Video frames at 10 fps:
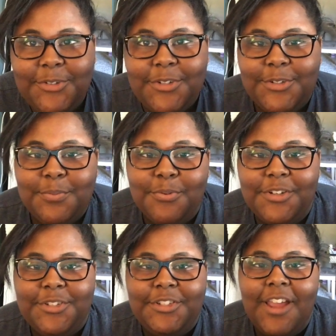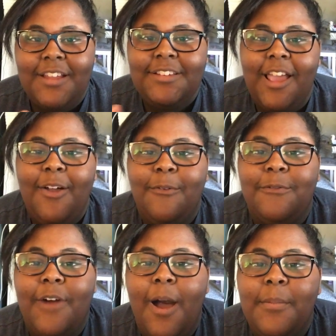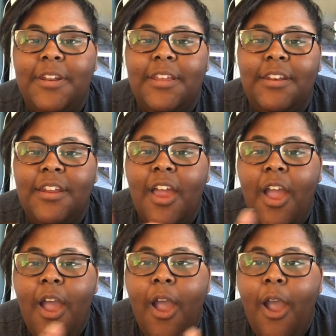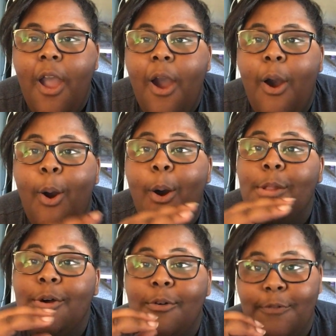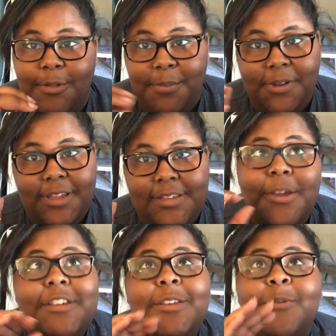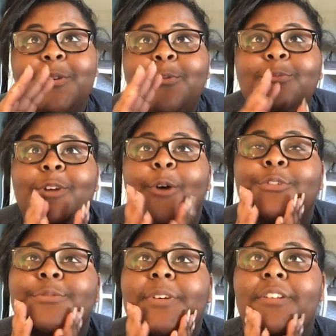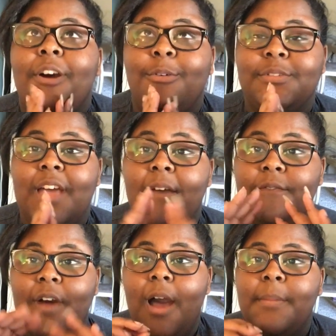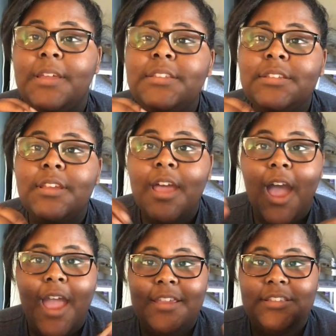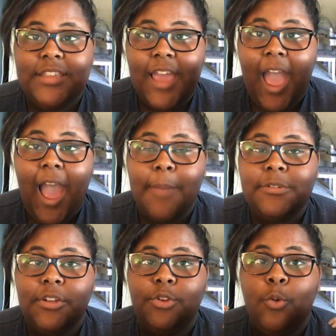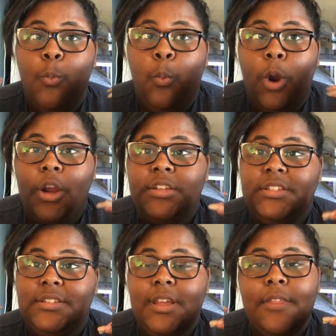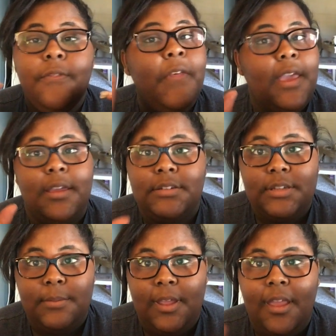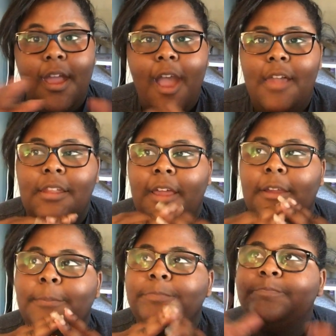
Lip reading: she just projectile vomited all over the place. Anyone who knows me knows that vomit is the absolute worst thing to me. Like,